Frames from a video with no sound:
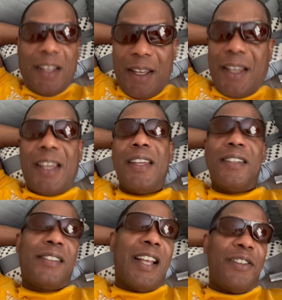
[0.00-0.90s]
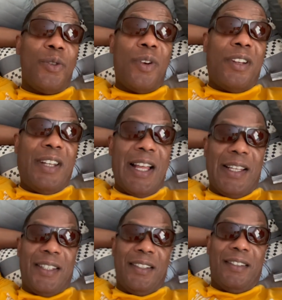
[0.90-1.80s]
Here's how you
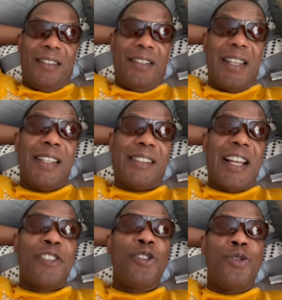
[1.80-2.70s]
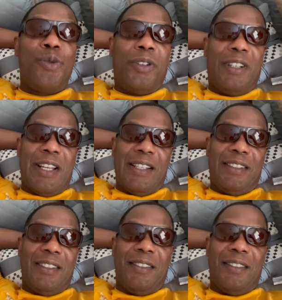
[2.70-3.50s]
unlock it. Here's how you utilize it.